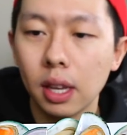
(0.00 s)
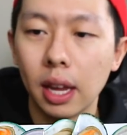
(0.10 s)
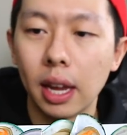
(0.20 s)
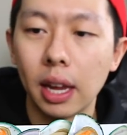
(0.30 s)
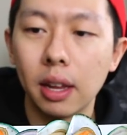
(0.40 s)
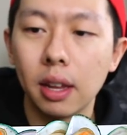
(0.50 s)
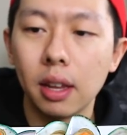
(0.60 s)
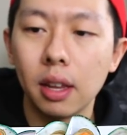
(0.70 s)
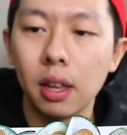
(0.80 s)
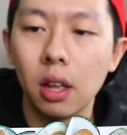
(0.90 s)
Okay.
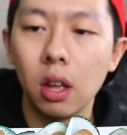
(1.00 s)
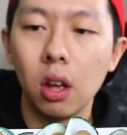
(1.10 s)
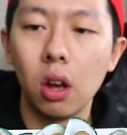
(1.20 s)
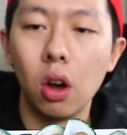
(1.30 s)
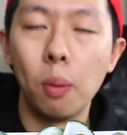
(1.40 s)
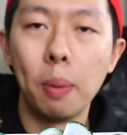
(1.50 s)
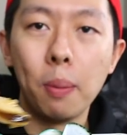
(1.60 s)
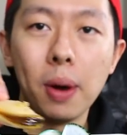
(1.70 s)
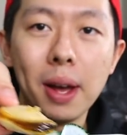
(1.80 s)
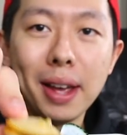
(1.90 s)

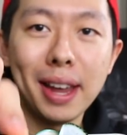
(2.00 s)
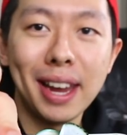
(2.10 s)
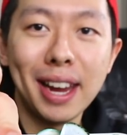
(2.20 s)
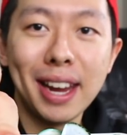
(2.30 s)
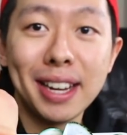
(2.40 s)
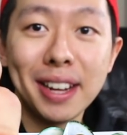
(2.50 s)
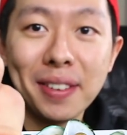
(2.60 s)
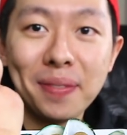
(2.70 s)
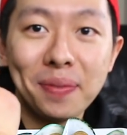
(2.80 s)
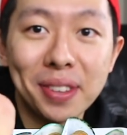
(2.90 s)
Open wide.
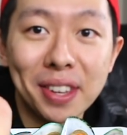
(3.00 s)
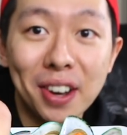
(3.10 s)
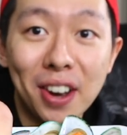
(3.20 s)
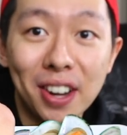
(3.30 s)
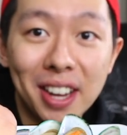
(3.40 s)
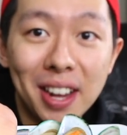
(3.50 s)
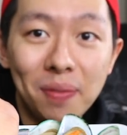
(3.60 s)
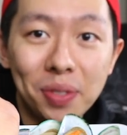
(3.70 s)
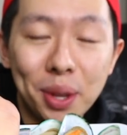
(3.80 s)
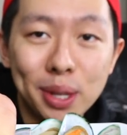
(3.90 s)
Got
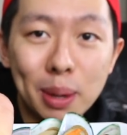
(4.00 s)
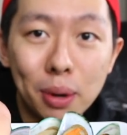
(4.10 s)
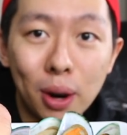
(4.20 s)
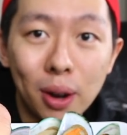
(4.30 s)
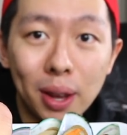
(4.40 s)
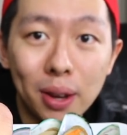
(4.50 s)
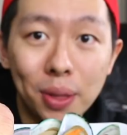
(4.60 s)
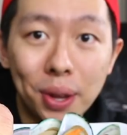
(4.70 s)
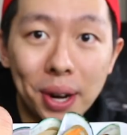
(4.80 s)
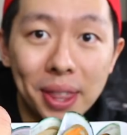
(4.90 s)
it. There's some garlic
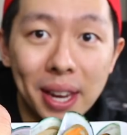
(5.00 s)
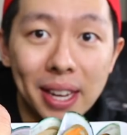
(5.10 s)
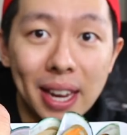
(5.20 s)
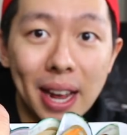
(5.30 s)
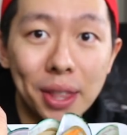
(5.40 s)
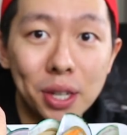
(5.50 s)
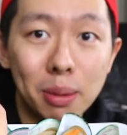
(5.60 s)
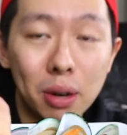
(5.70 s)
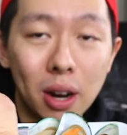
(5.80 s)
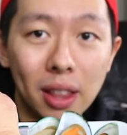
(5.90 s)
on there, I think. Yeah, there's
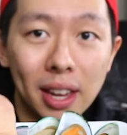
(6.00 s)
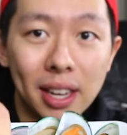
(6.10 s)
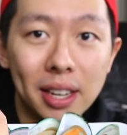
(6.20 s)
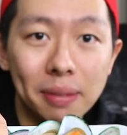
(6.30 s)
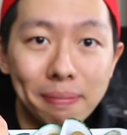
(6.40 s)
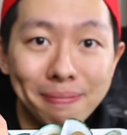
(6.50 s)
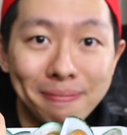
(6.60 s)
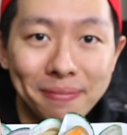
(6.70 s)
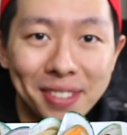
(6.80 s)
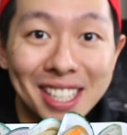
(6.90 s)
some garlic.
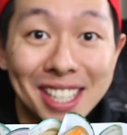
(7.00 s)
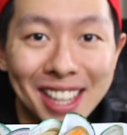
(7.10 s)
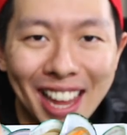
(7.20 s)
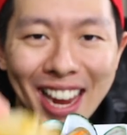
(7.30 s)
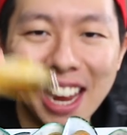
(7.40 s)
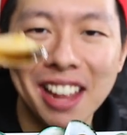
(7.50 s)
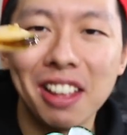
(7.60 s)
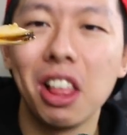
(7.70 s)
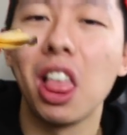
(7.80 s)
Slay.